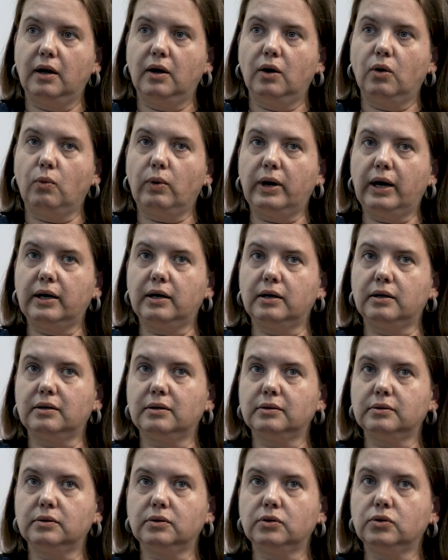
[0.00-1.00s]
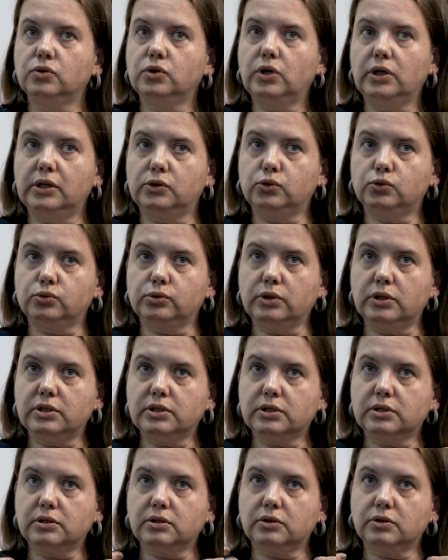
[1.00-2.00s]
while
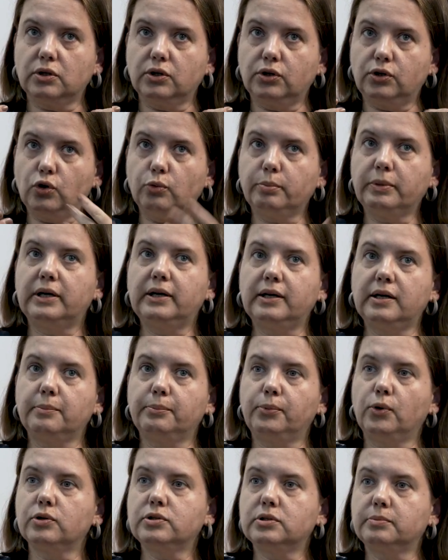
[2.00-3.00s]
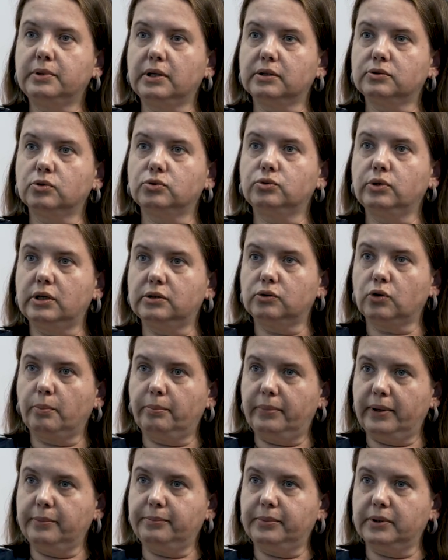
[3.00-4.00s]
it's humanly impossible to do it on
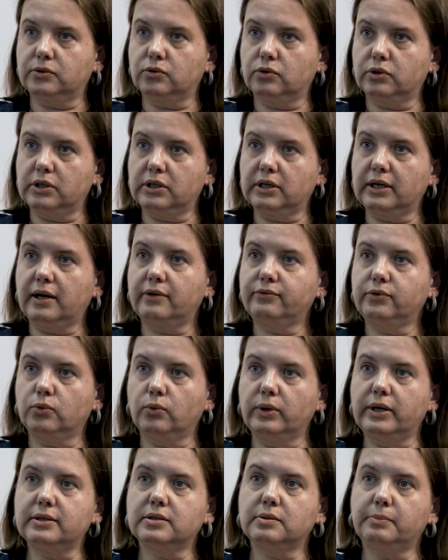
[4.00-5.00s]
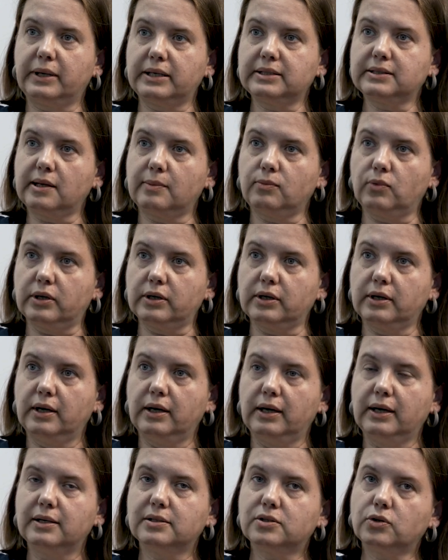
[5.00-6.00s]
paper or in other ways by someone.
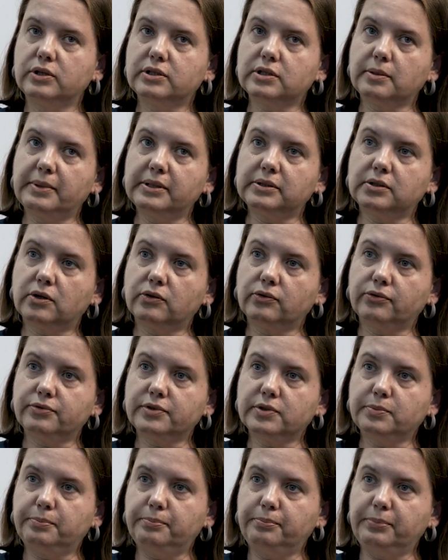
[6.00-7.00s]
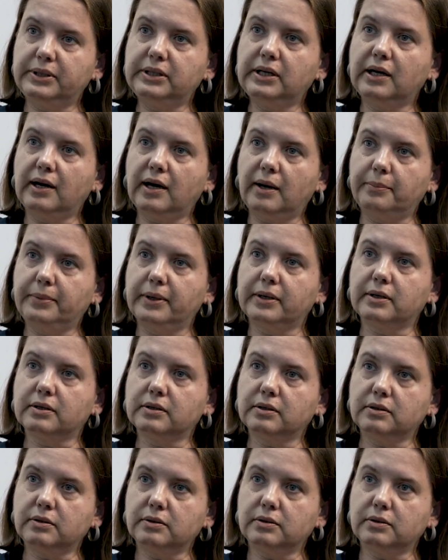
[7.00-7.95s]
So it's a matter of speeding up and